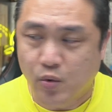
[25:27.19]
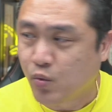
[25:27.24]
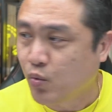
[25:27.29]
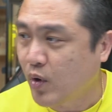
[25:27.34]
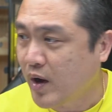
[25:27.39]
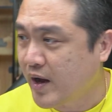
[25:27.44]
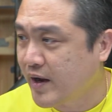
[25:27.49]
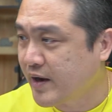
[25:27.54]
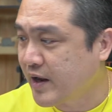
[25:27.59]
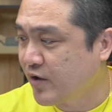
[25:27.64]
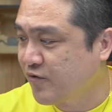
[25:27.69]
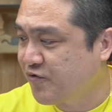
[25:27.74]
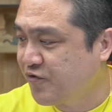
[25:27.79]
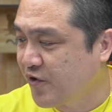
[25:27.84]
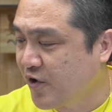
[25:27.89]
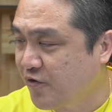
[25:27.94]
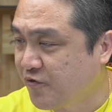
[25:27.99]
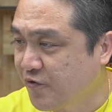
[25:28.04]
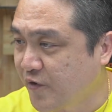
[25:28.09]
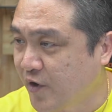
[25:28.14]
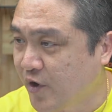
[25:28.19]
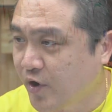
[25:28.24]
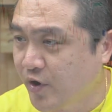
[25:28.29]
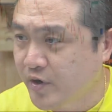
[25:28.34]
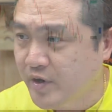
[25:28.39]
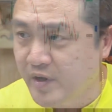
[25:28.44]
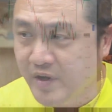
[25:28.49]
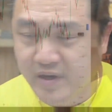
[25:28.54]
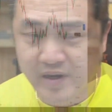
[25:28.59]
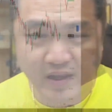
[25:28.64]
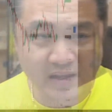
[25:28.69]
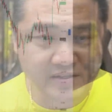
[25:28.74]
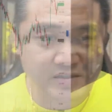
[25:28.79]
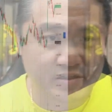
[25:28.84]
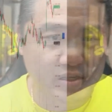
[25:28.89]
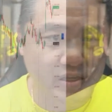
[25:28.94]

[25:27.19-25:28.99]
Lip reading: 1844. Let's